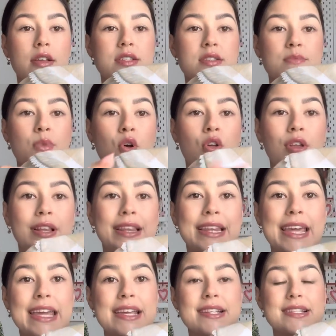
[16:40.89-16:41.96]
small
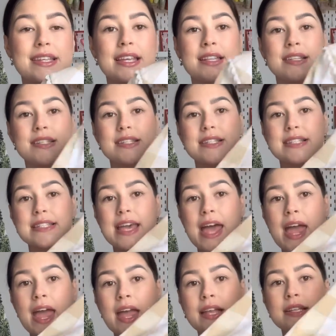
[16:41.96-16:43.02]
lace
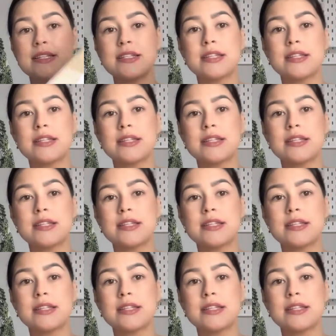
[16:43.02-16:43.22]
instead.